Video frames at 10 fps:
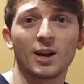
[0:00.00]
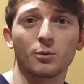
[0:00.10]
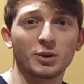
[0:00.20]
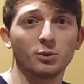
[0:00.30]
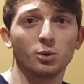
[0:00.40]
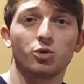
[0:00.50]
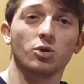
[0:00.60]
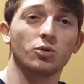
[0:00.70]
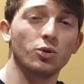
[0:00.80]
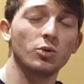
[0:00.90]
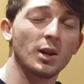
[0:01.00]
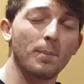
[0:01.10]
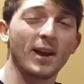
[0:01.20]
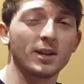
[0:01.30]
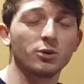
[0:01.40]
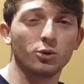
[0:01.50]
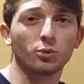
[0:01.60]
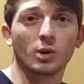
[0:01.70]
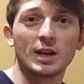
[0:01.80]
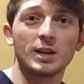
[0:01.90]
my resolution to get back
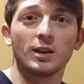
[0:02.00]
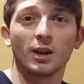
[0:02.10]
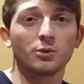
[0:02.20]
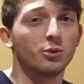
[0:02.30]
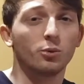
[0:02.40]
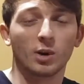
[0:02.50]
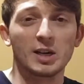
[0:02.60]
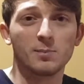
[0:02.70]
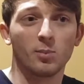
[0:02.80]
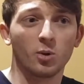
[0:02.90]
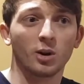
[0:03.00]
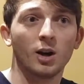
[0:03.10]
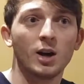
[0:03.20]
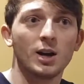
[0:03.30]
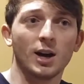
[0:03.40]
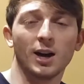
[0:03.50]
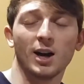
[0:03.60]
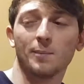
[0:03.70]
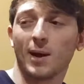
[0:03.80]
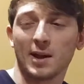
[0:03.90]
into writing and to write more,
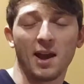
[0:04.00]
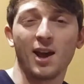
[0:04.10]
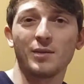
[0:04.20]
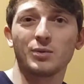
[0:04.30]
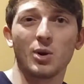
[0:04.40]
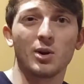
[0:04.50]
I have